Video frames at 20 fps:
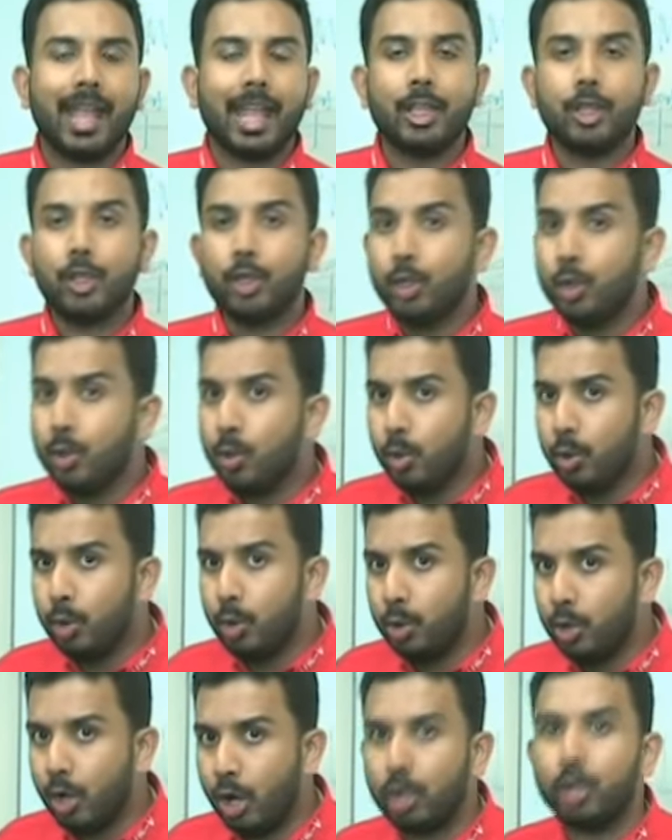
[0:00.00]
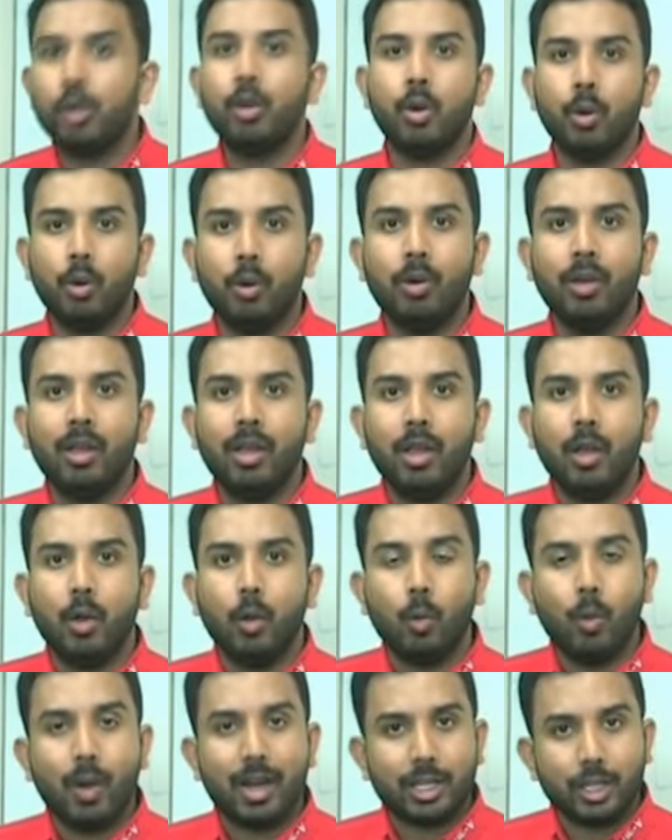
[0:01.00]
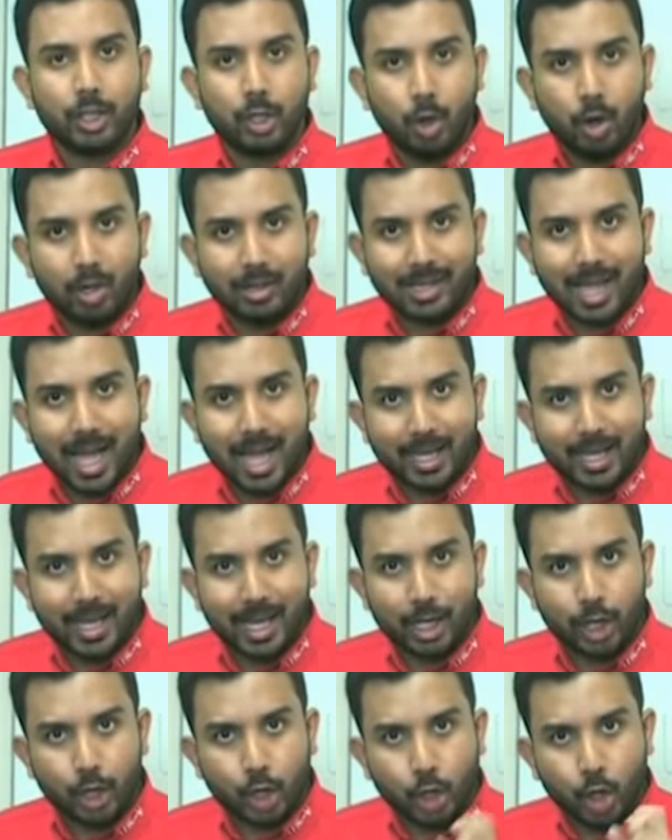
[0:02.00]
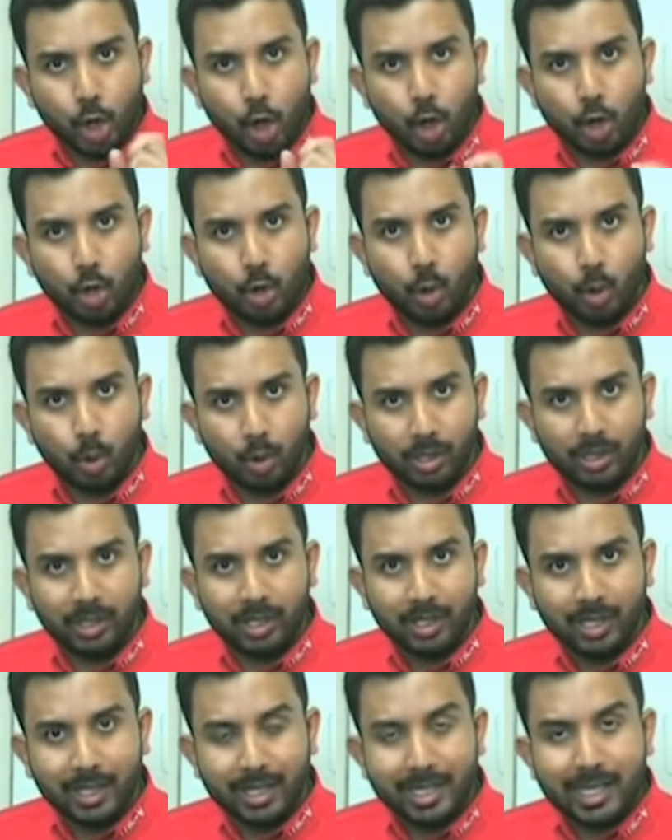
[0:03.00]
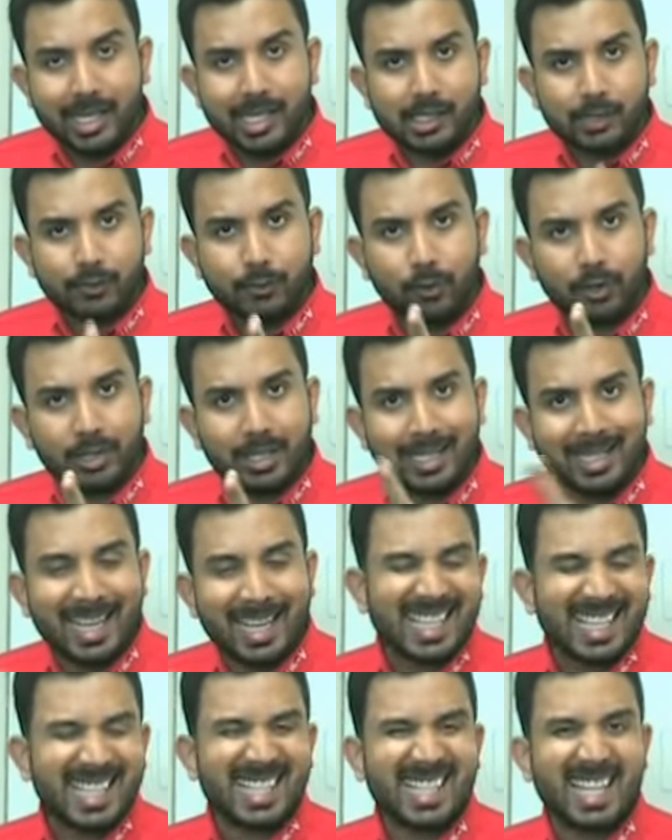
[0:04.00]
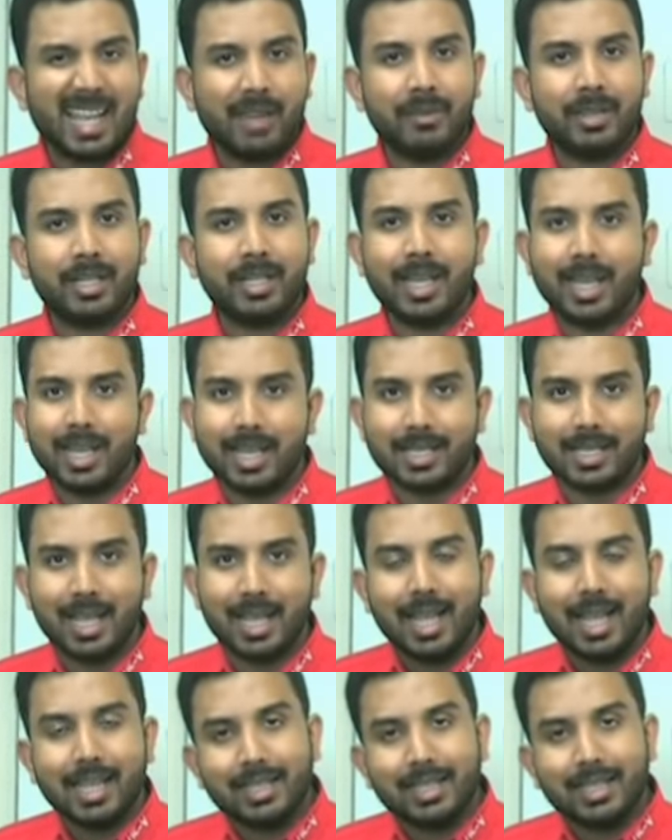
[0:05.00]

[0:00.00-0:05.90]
and you do not know what your target, your goal is for the next 7 days,